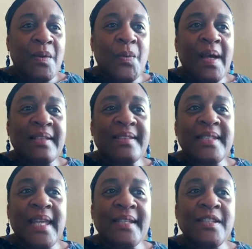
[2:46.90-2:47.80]
Whilst
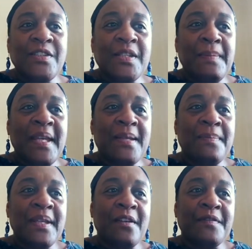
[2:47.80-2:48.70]
the energy may
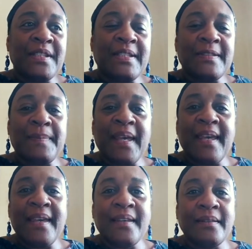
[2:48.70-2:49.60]
be of
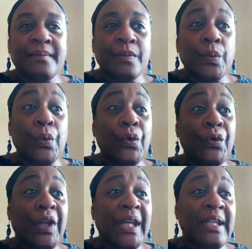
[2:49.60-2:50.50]
despair,
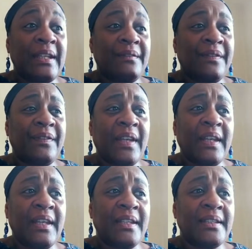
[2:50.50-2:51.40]
worry, and
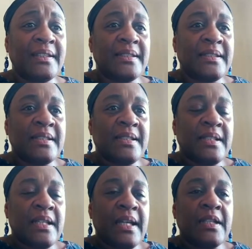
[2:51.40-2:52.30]
fear,
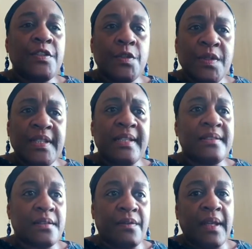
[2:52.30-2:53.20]
I do
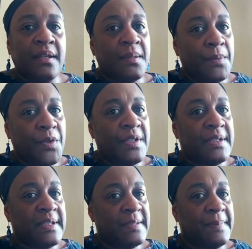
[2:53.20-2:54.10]
sense a great
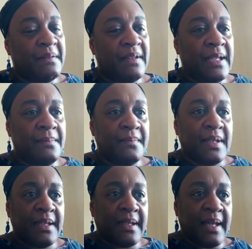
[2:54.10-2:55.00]
community spirit
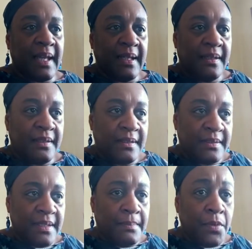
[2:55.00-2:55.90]
and
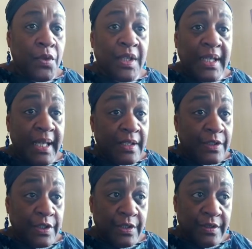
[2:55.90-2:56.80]
kindness and more
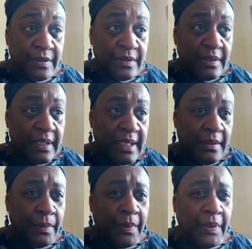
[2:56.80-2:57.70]
connection in
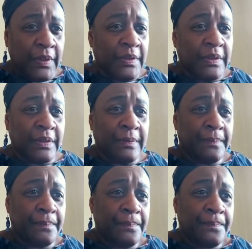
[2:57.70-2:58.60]
the world,
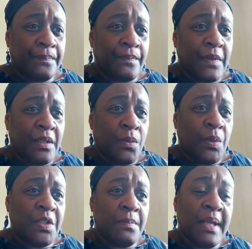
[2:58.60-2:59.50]

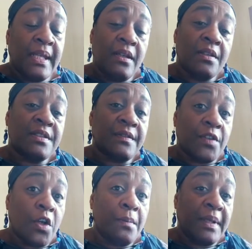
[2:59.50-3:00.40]
which may not have
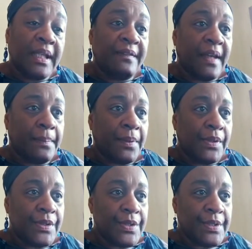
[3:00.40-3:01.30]
normally have
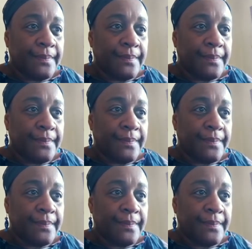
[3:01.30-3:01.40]
happened.